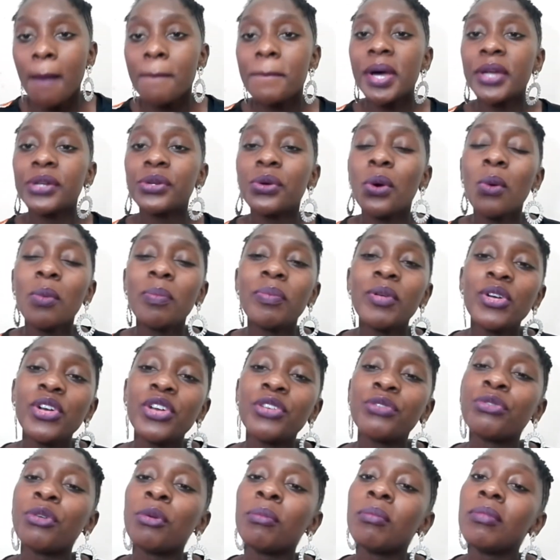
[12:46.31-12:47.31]
but
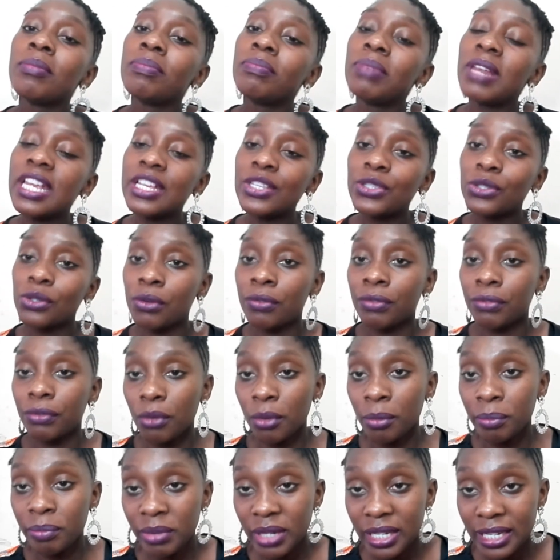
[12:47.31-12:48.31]
operate from a place of
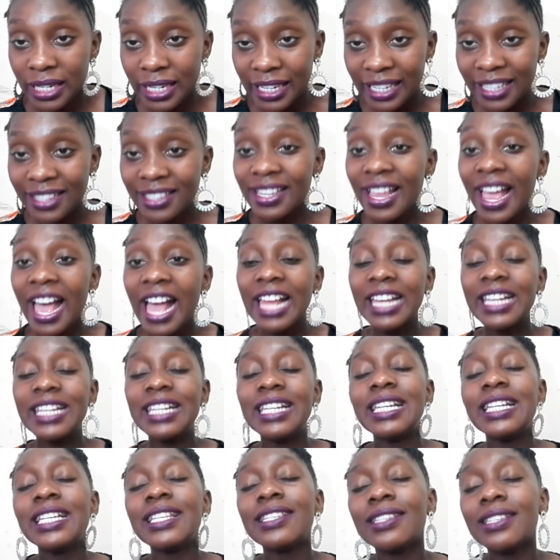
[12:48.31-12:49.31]
obedience.
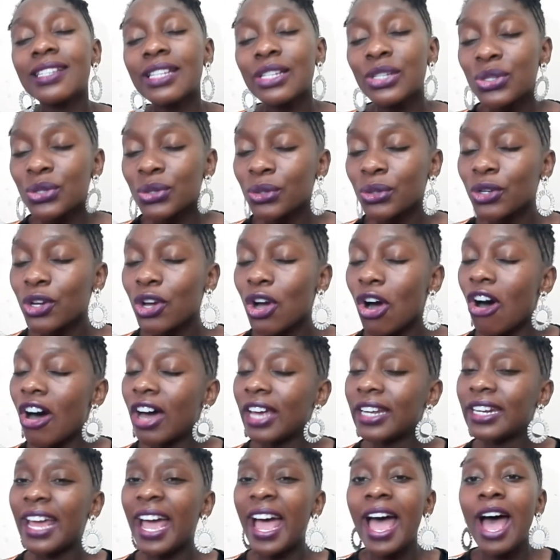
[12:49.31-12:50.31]
Listen to
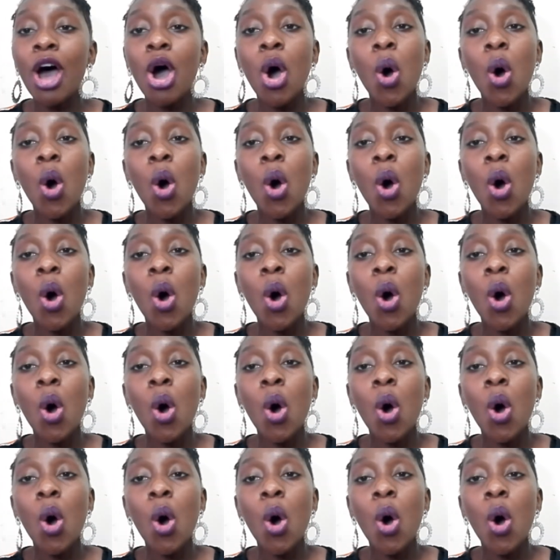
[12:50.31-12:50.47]
God.